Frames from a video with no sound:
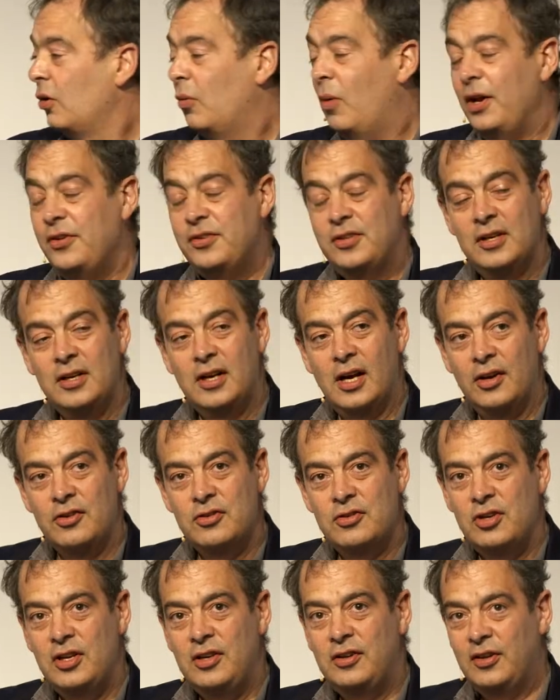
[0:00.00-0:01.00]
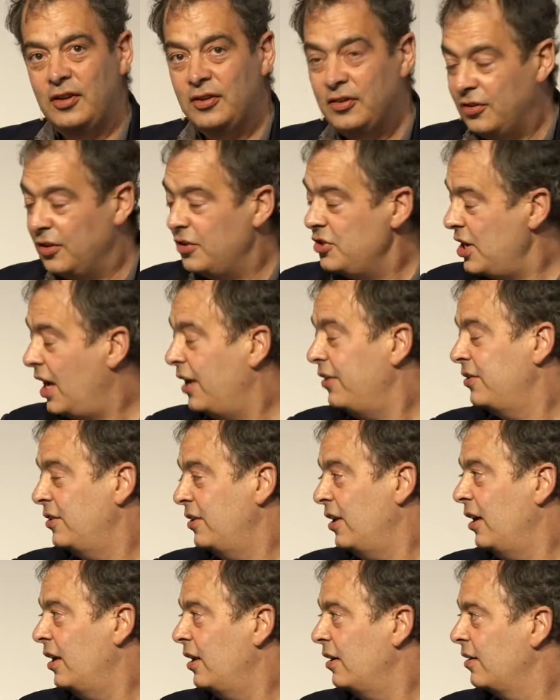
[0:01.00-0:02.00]
Western countries, has
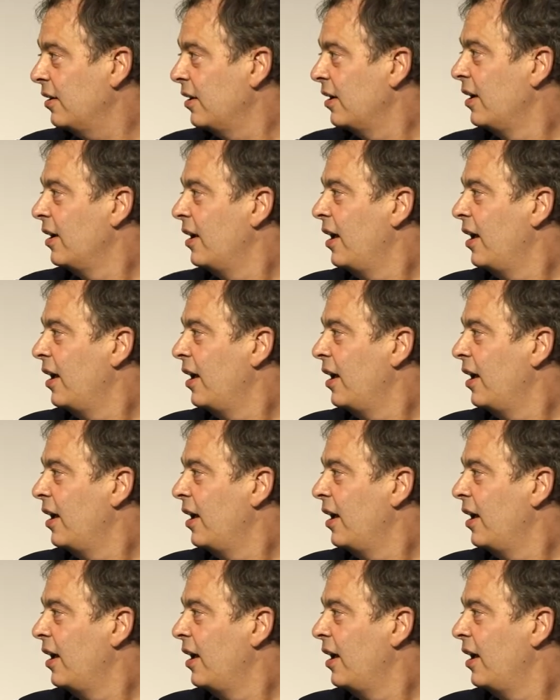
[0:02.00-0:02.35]
suggested